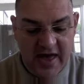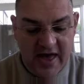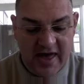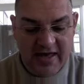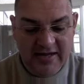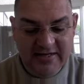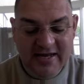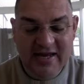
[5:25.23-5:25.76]

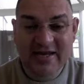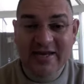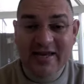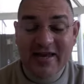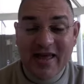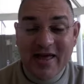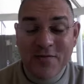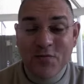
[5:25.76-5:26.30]
Indeed,
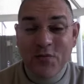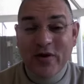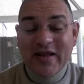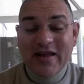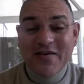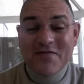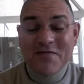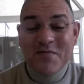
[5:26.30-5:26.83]
in him we
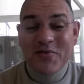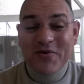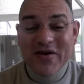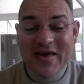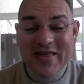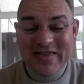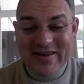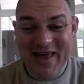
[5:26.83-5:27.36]
live and
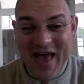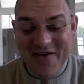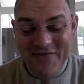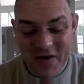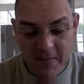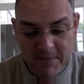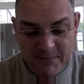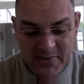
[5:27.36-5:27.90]
breathe and have
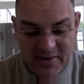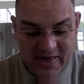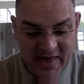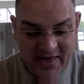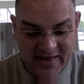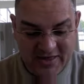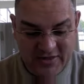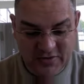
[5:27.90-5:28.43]
our
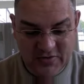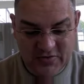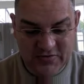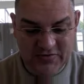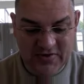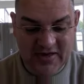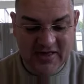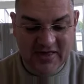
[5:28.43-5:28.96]
being, as you
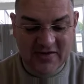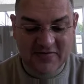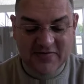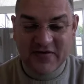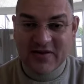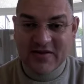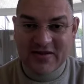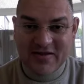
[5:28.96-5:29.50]
Greeks are
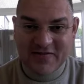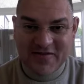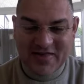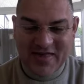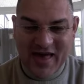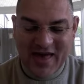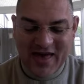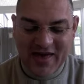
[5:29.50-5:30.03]
fond of
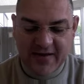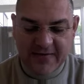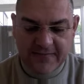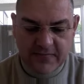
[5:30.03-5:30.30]
saying.